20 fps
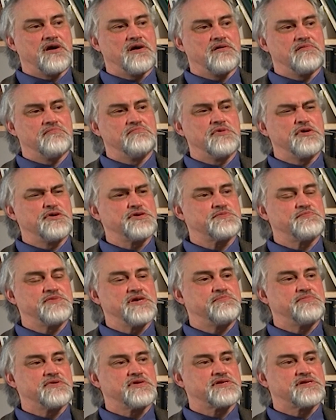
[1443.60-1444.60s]
Most
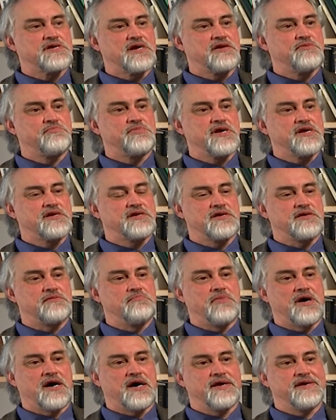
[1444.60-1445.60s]
people celebrate it
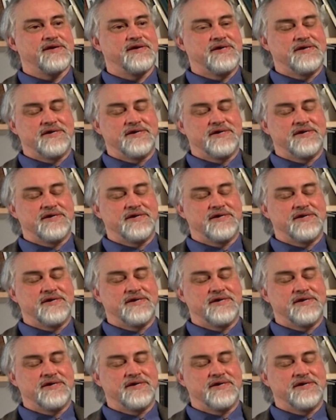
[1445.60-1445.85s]
by